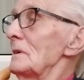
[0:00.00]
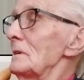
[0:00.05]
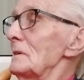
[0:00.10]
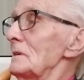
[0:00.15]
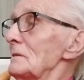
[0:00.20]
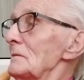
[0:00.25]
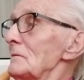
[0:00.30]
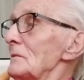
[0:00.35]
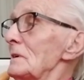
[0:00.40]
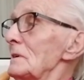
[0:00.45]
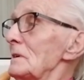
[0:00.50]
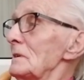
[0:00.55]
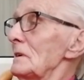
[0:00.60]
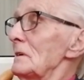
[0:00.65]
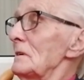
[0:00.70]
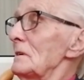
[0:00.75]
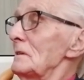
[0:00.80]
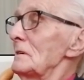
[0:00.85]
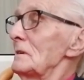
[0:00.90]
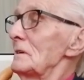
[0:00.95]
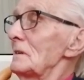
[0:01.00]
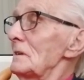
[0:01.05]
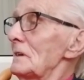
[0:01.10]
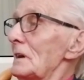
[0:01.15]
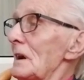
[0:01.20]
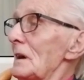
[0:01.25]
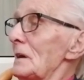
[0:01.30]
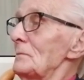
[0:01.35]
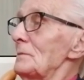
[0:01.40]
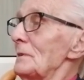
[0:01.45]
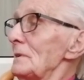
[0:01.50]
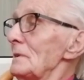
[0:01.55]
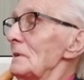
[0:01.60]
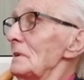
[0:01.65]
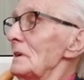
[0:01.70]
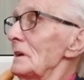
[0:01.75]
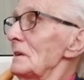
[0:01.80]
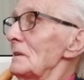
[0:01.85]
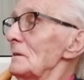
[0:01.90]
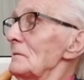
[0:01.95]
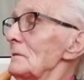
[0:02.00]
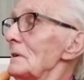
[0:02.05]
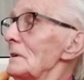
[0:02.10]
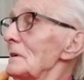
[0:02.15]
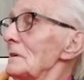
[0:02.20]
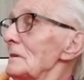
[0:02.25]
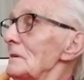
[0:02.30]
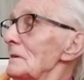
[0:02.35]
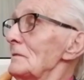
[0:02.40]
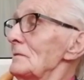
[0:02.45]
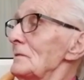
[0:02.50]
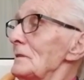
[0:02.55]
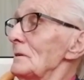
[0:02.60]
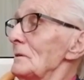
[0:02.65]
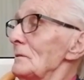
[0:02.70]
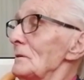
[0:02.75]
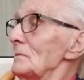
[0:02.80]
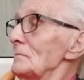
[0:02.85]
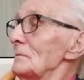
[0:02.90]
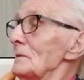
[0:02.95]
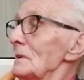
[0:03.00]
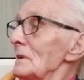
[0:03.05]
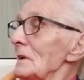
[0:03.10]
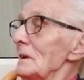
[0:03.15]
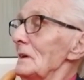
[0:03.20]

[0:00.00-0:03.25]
the cab went the other way, if you know what I mean.